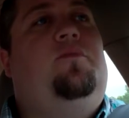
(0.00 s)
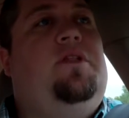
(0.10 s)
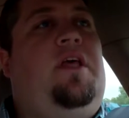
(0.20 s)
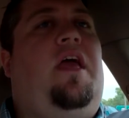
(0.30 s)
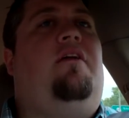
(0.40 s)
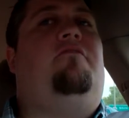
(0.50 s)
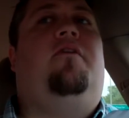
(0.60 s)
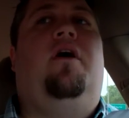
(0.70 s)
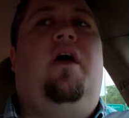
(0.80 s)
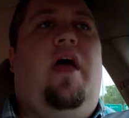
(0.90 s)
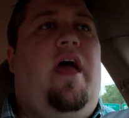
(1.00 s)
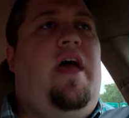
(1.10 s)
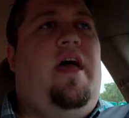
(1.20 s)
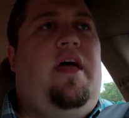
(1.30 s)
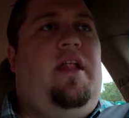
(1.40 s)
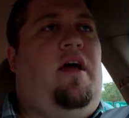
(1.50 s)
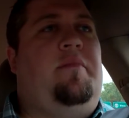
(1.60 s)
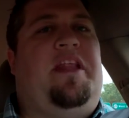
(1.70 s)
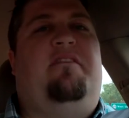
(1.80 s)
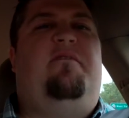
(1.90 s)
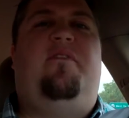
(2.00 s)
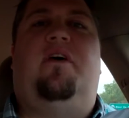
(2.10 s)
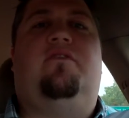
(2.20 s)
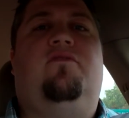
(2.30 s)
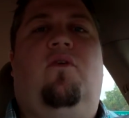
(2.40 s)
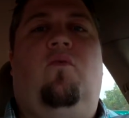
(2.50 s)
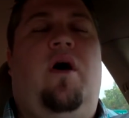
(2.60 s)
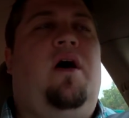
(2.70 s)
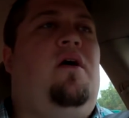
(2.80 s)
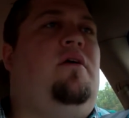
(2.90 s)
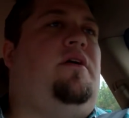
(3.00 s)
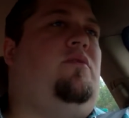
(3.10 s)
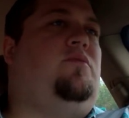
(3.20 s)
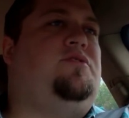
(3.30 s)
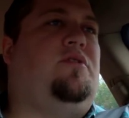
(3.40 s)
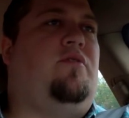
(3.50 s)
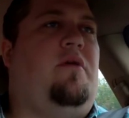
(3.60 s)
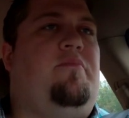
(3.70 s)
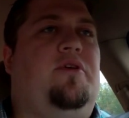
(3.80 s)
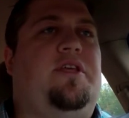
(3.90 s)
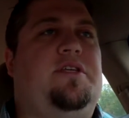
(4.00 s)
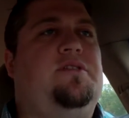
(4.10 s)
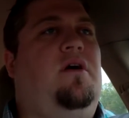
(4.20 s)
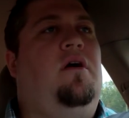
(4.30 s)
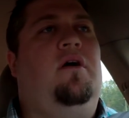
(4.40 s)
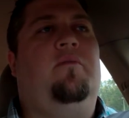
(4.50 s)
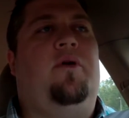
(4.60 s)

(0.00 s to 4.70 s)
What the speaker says: Believe. And it fit so well, and it was a great building song.